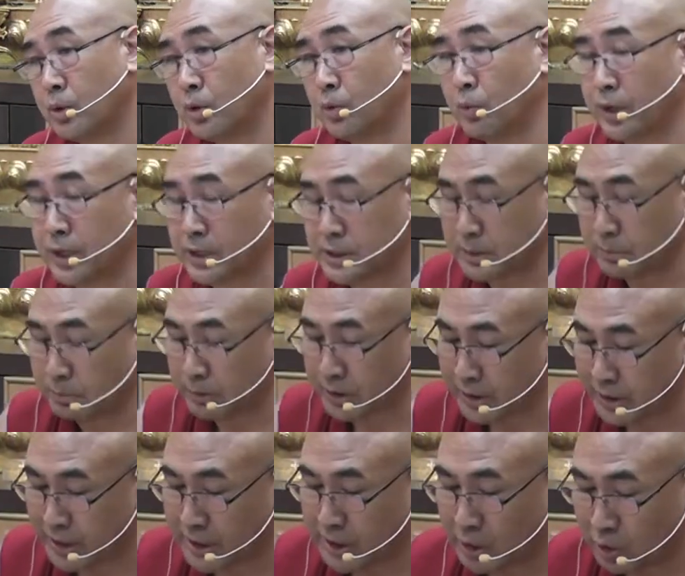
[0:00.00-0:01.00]
For example,
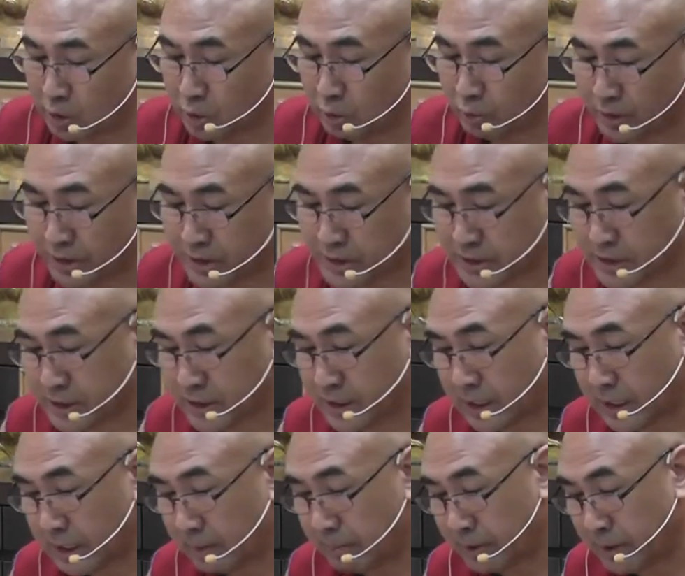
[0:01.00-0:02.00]
right now we are
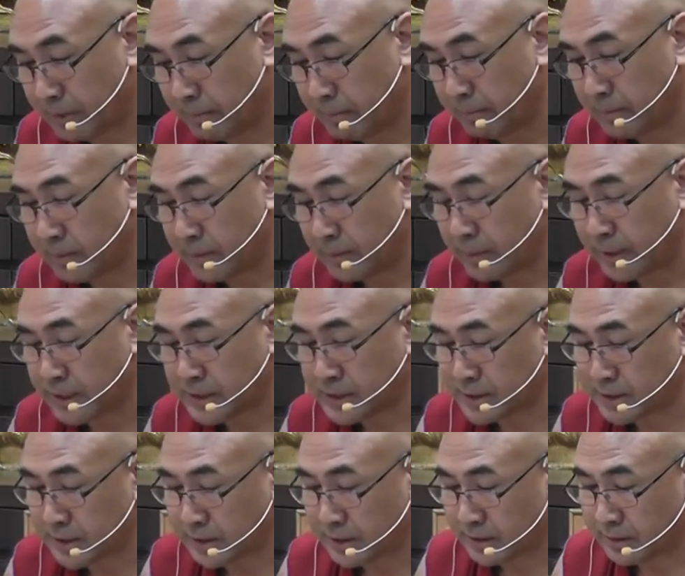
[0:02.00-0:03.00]
studying Lamrim. Let's
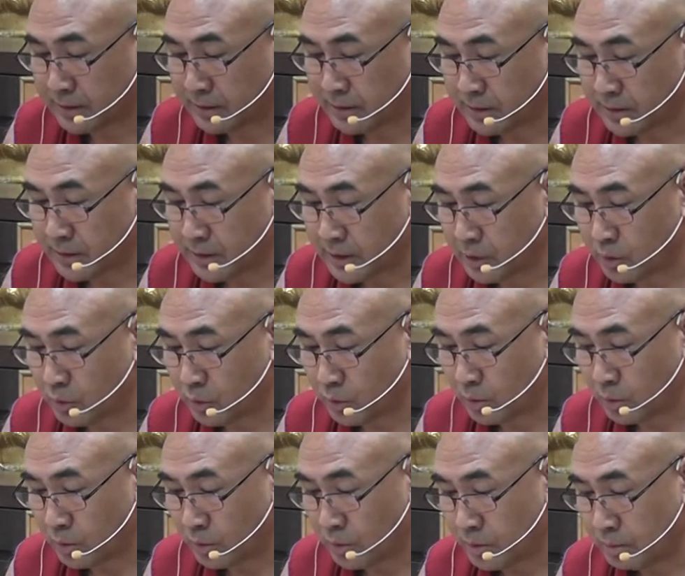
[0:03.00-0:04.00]
say, you
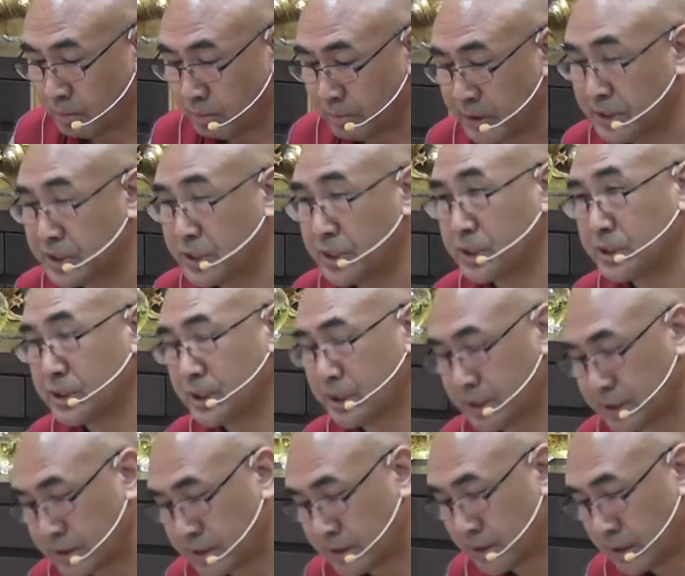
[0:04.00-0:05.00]
know, my teacher
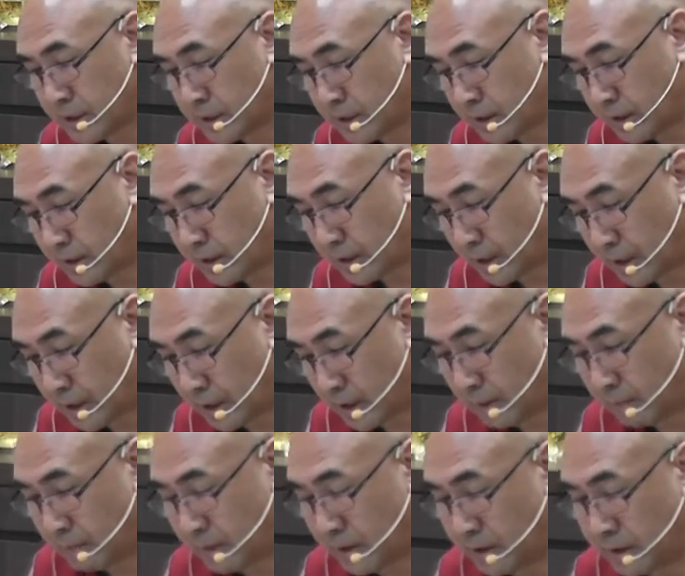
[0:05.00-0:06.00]
is Dalai
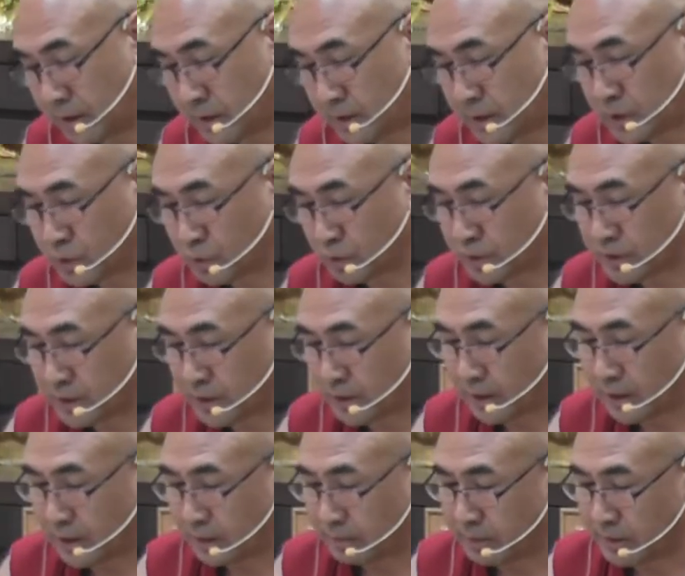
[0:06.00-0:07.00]
Lama, His Holiness
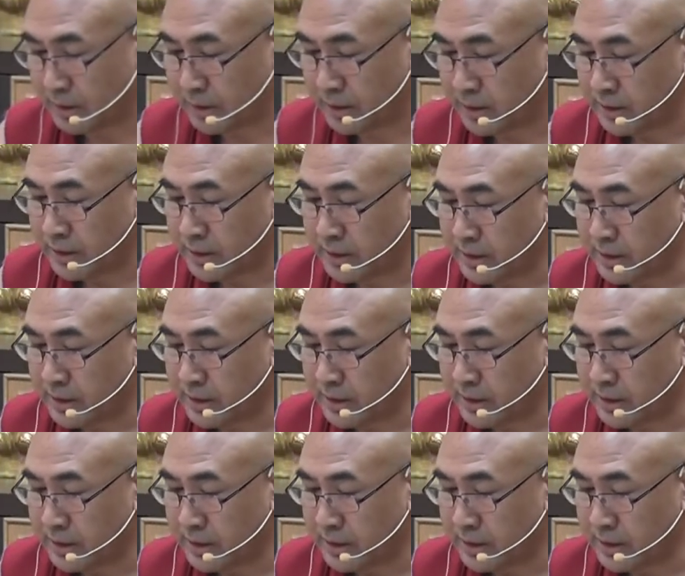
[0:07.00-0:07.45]
Dalai Lama.